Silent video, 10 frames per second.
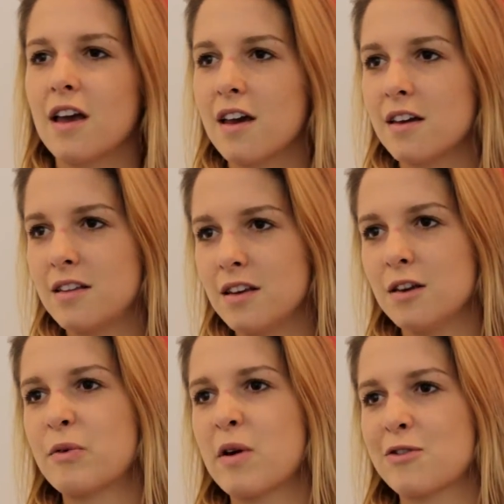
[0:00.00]

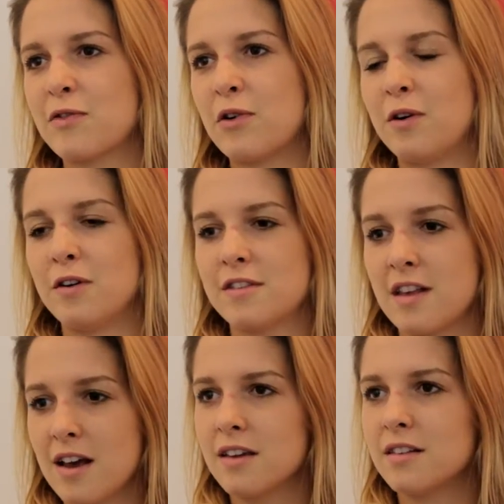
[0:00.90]
AIT was for
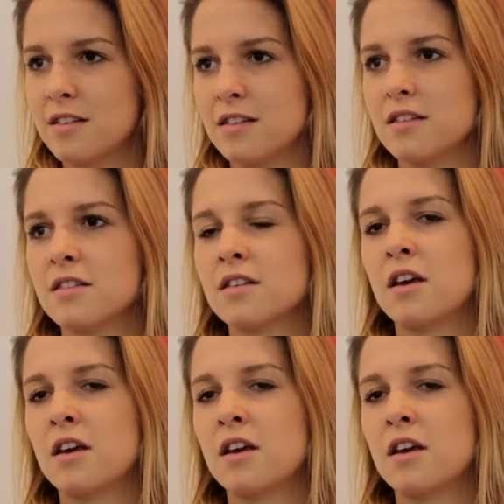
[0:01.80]
scientists